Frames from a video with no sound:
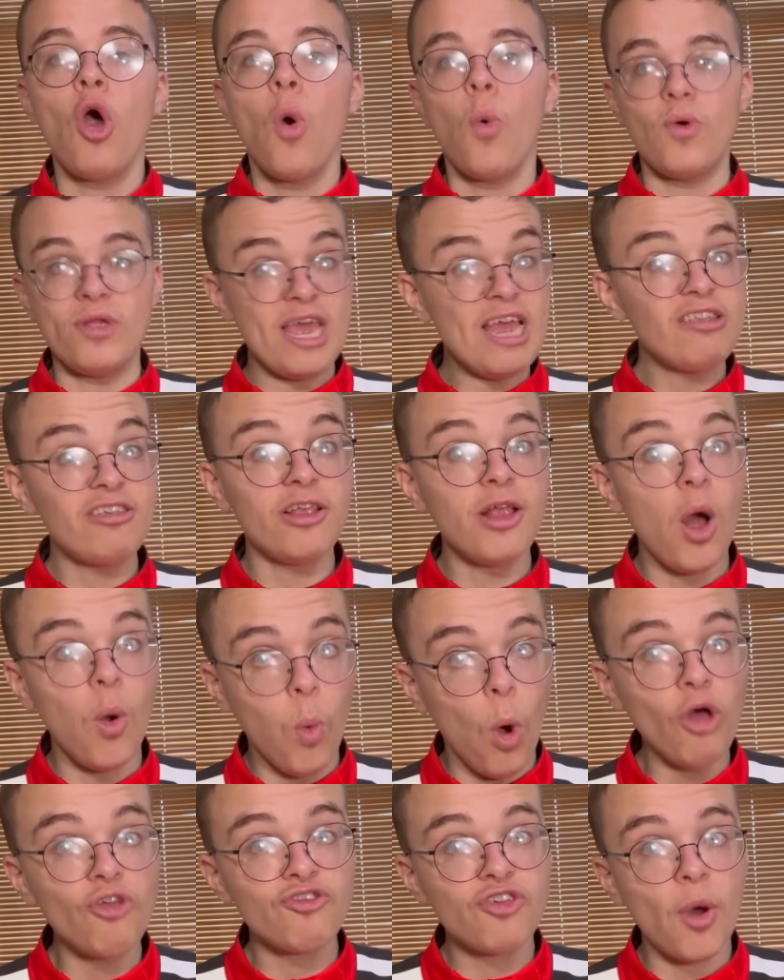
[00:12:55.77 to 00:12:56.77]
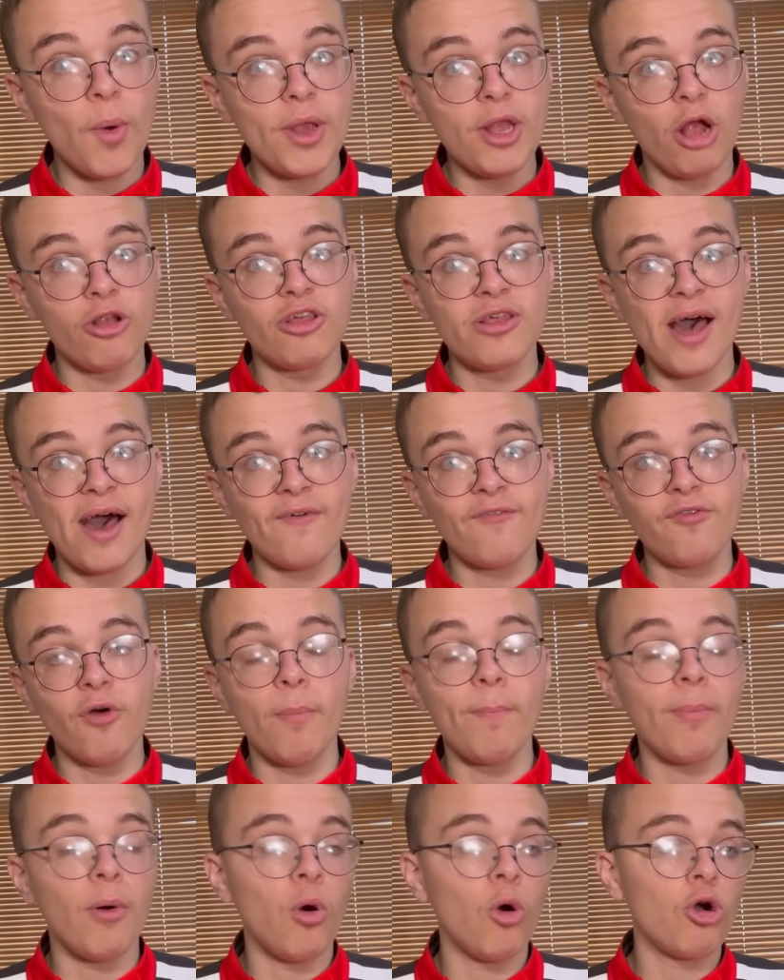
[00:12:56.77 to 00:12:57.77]
We need to know what's going on in that
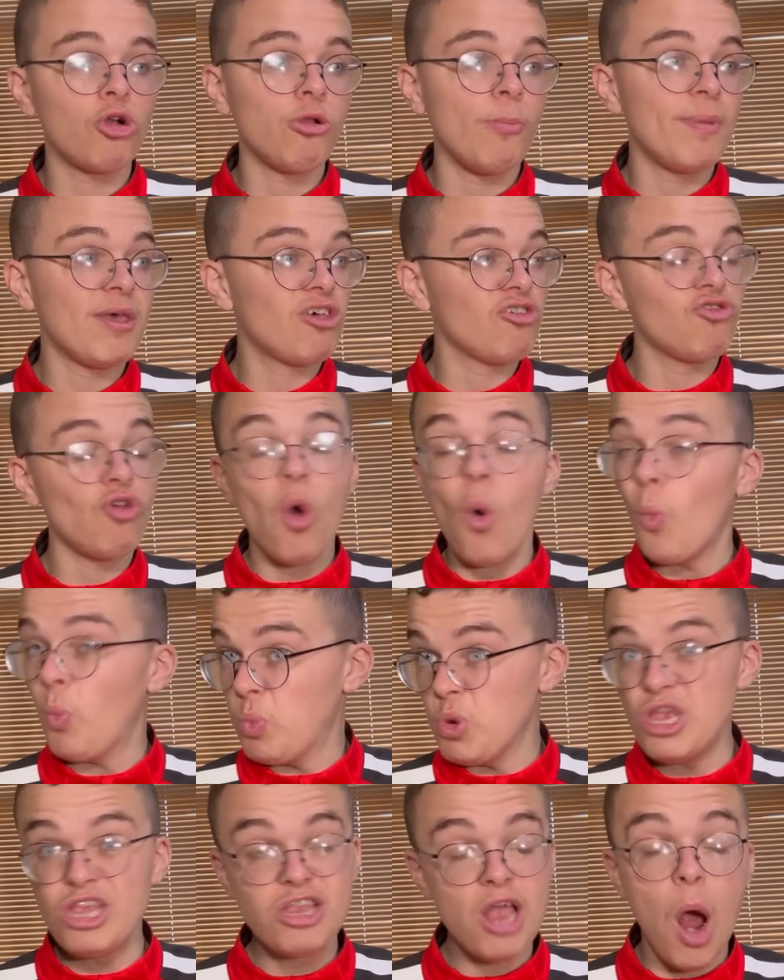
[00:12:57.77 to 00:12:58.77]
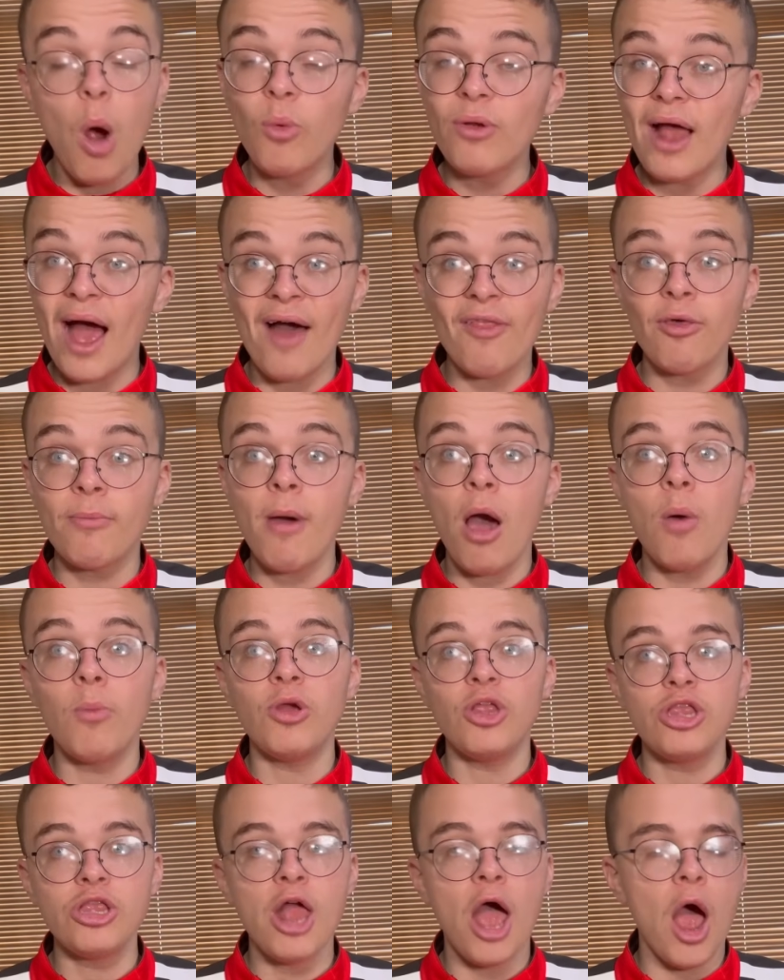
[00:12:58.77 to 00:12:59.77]
football club because we don't at the
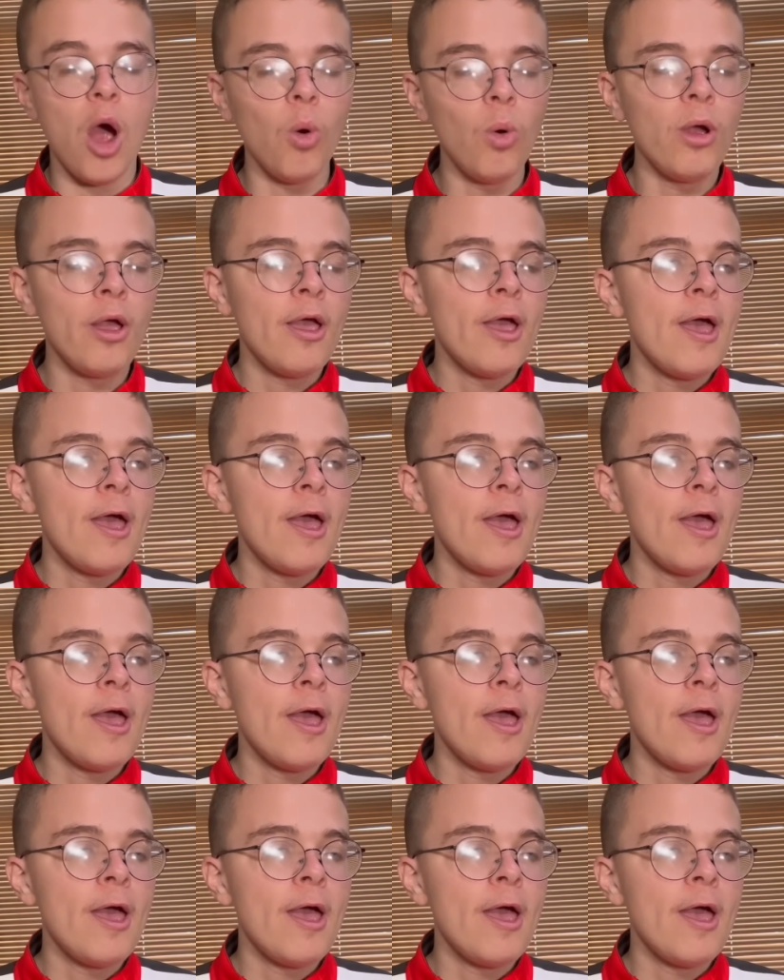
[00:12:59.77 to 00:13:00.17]
moment know.